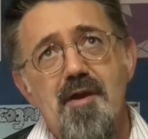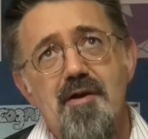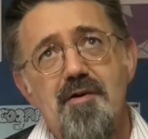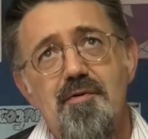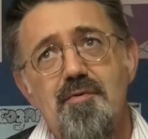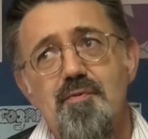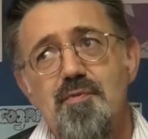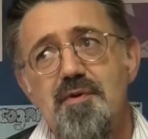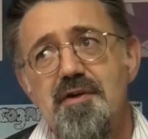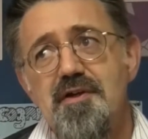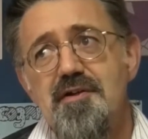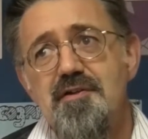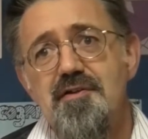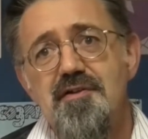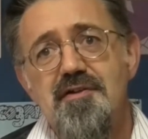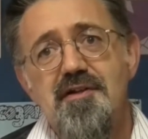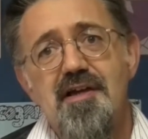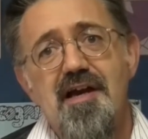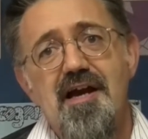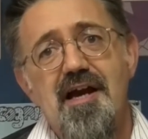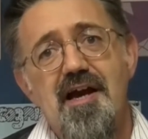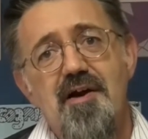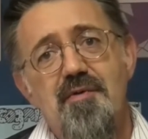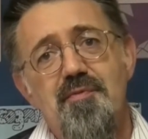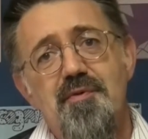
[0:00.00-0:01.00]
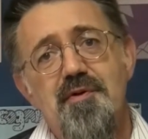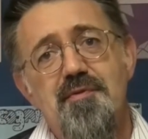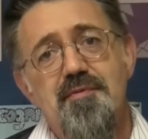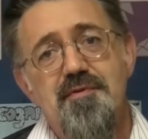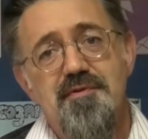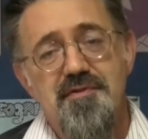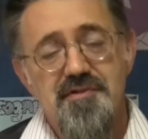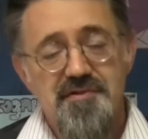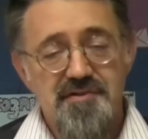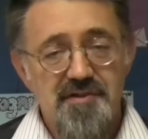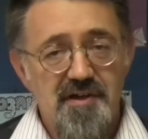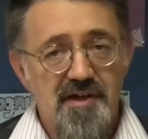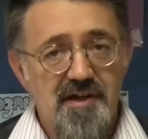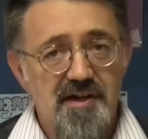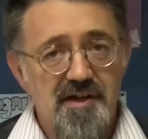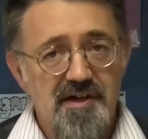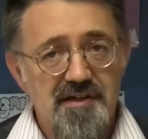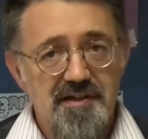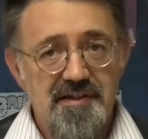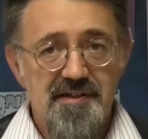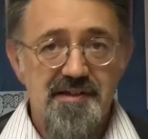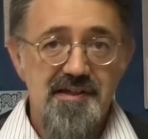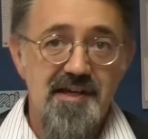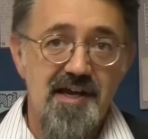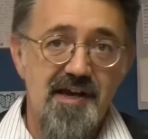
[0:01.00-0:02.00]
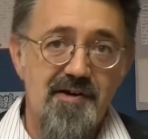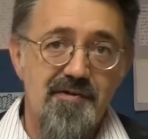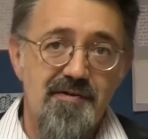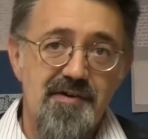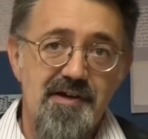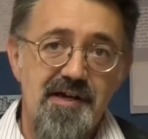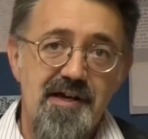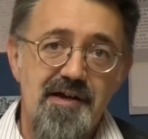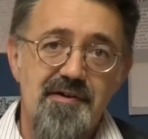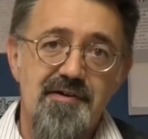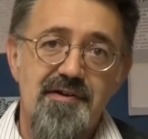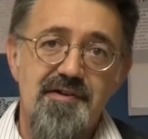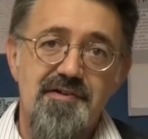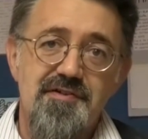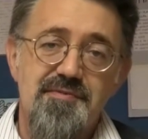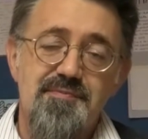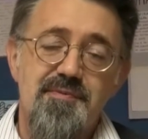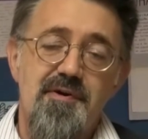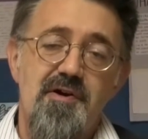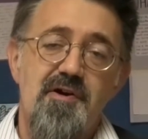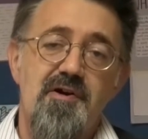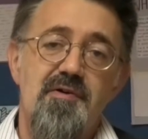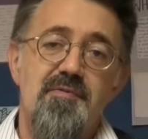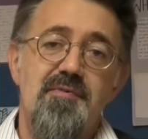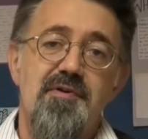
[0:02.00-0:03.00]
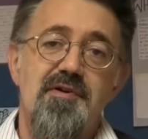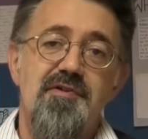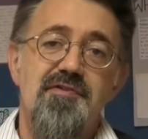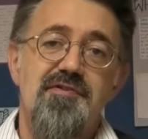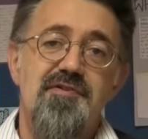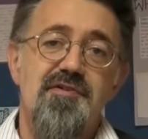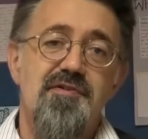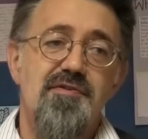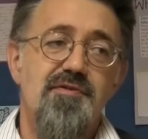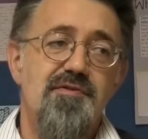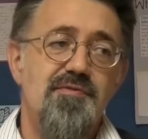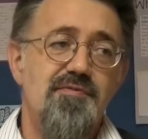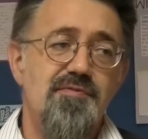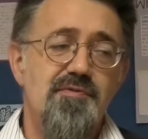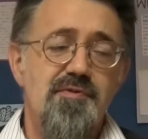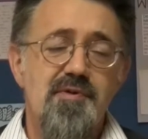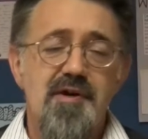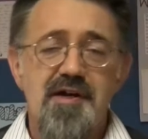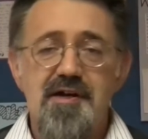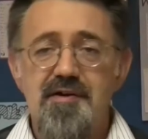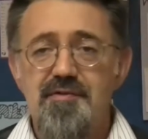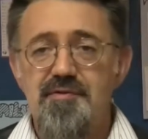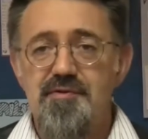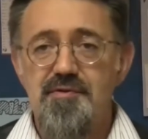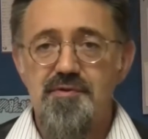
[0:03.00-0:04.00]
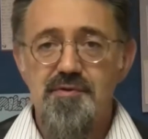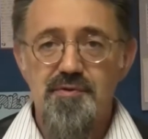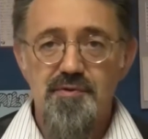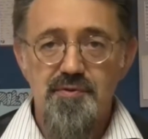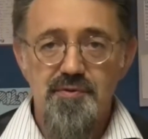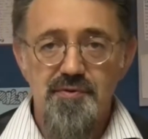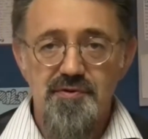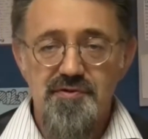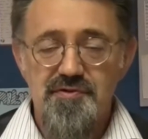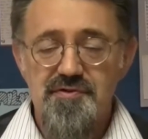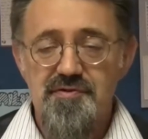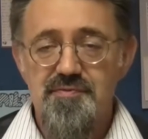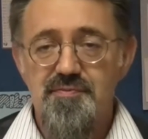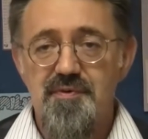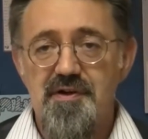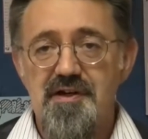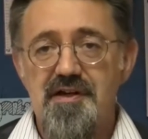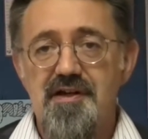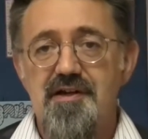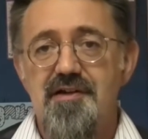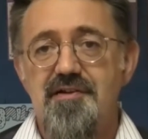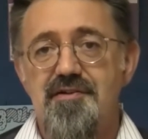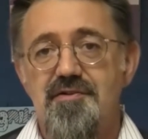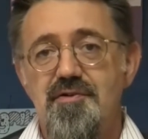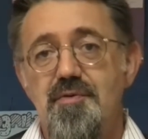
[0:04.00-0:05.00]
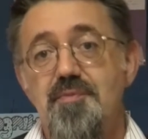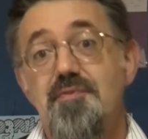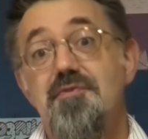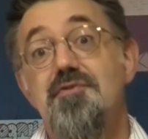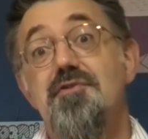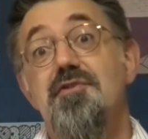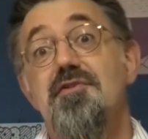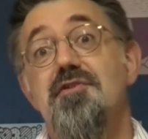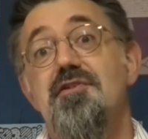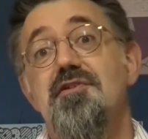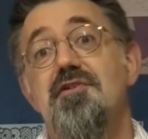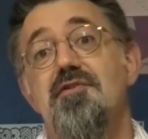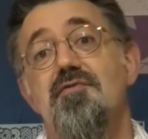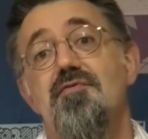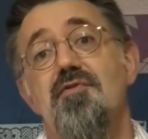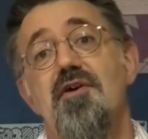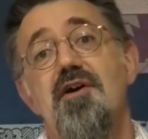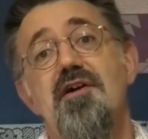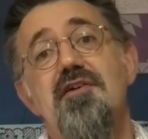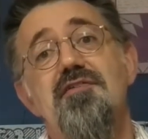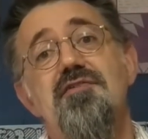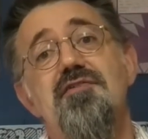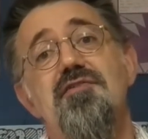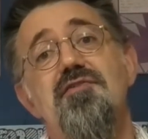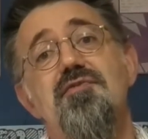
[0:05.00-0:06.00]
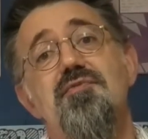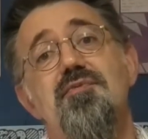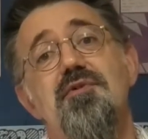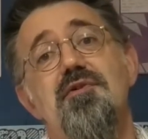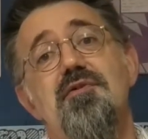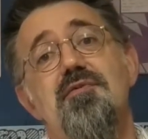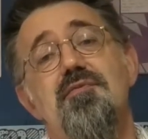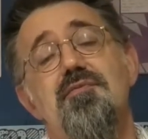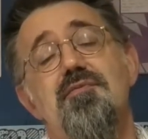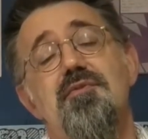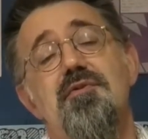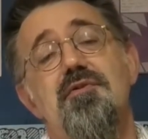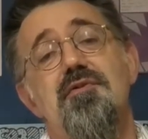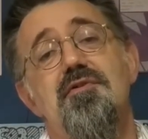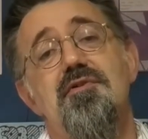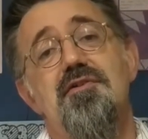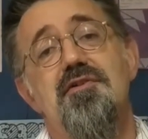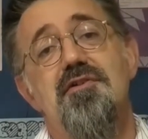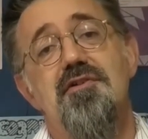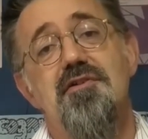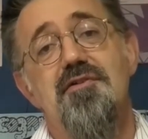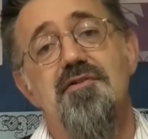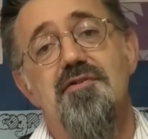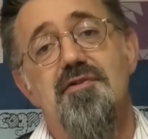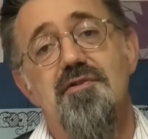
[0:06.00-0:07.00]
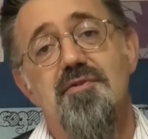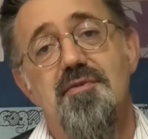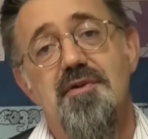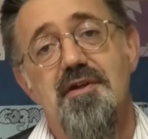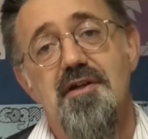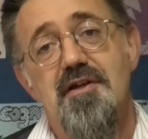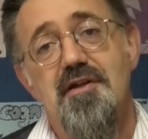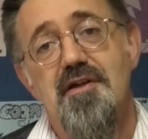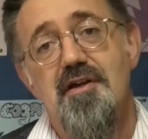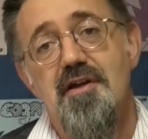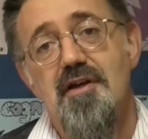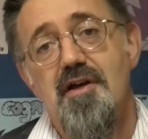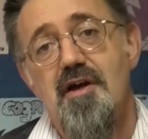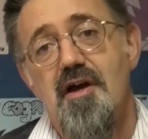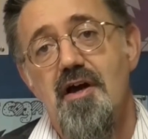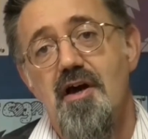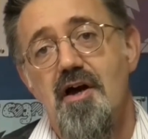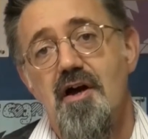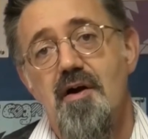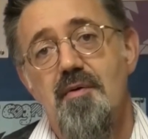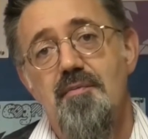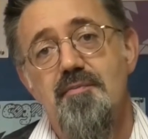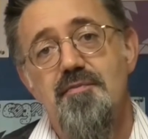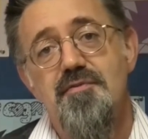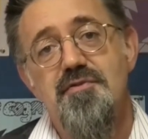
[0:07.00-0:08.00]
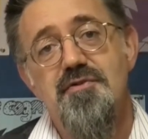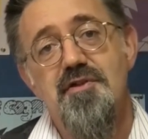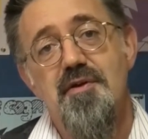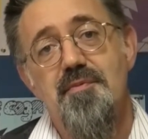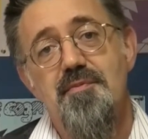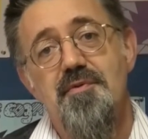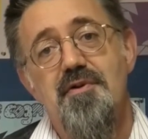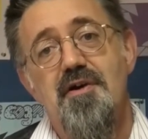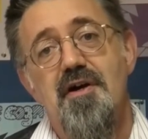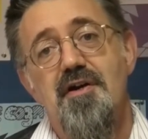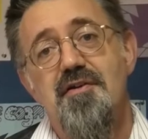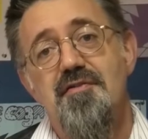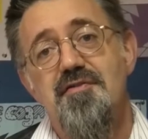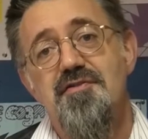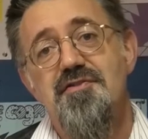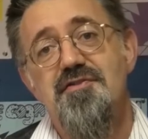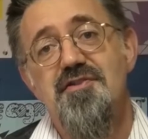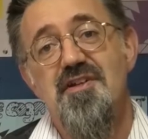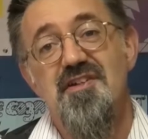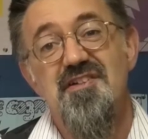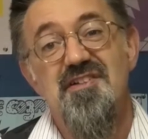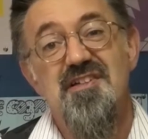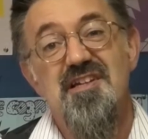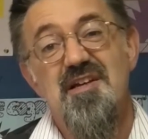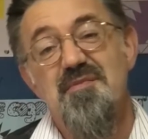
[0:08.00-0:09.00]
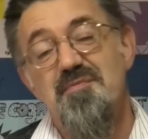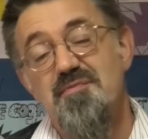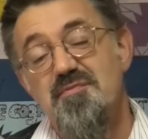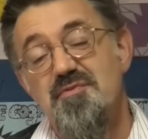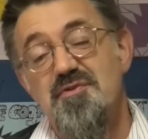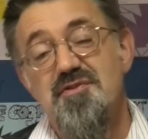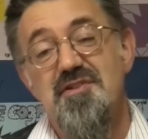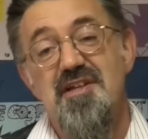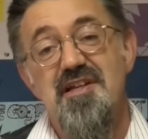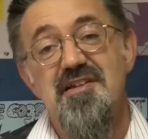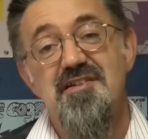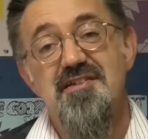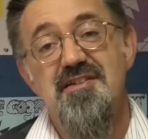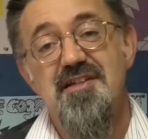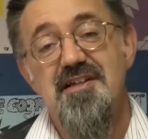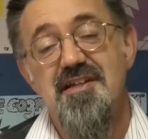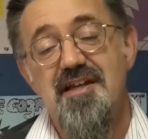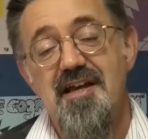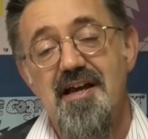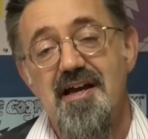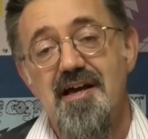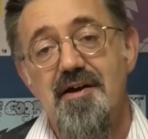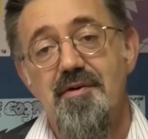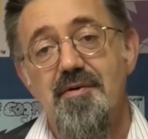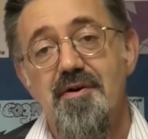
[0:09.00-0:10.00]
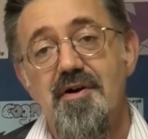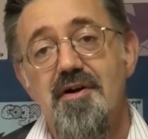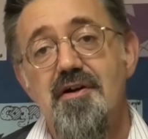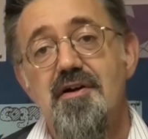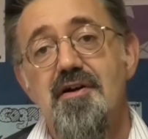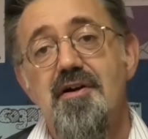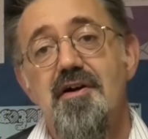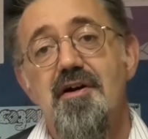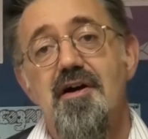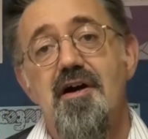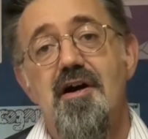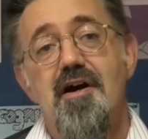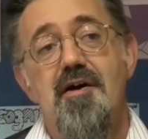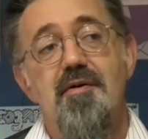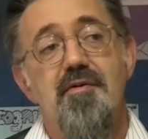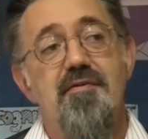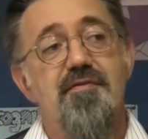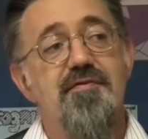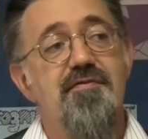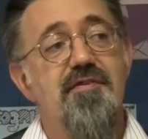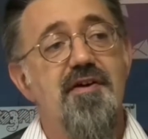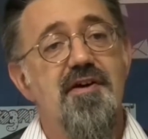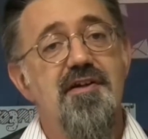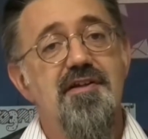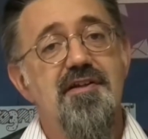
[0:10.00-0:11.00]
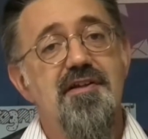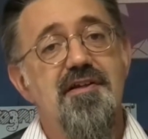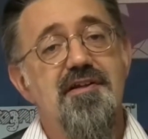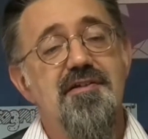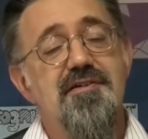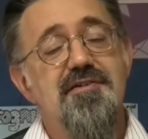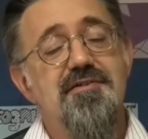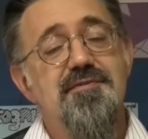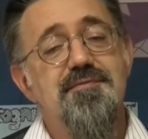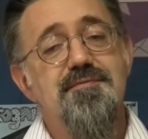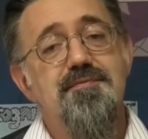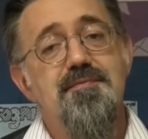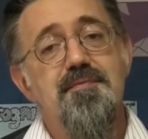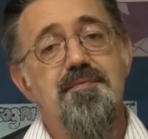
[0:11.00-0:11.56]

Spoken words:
We look at how we would design and carry out experiments, and throughout the course where the opportunity arises, we'll look at doing some kind of study and presenting our findings.